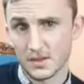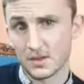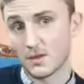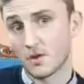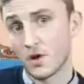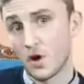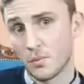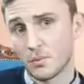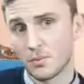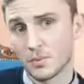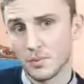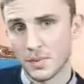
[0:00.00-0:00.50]
can
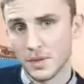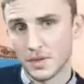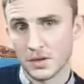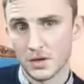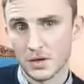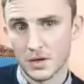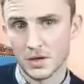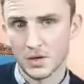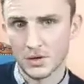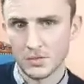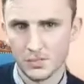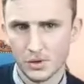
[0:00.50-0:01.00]
complement
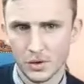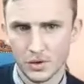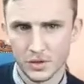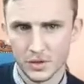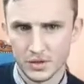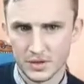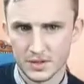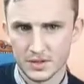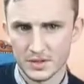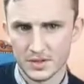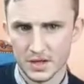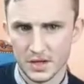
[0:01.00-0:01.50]
your other
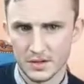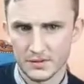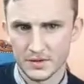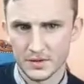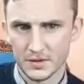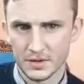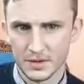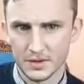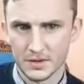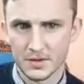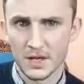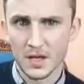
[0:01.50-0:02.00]
products and
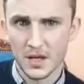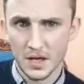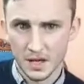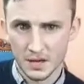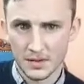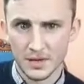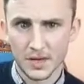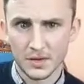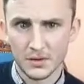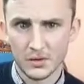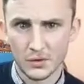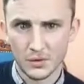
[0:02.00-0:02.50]
services,
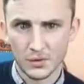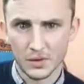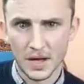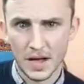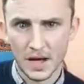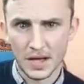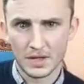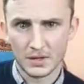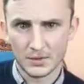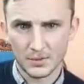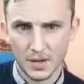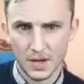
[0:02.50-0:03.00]
then do
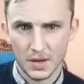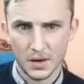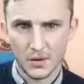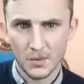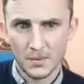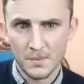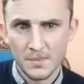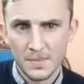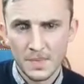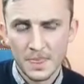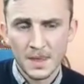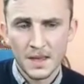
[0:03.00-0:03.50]
that as
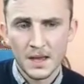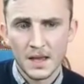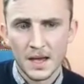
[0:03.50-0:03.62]
well.